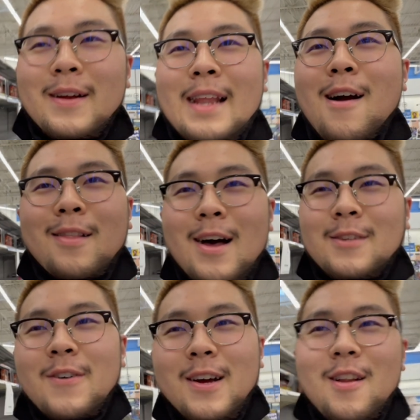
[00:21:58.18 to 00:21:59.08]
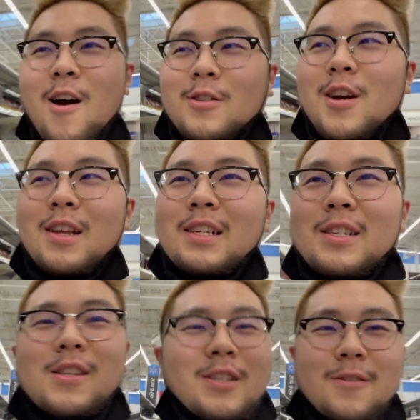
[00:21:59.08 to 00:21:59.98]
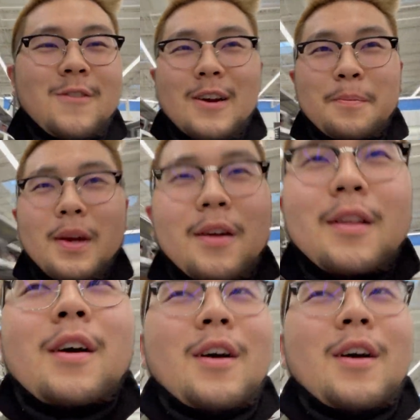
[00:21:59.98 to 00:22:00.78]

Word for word: But now I lost fucking Arshan. He just dissed a fucking period.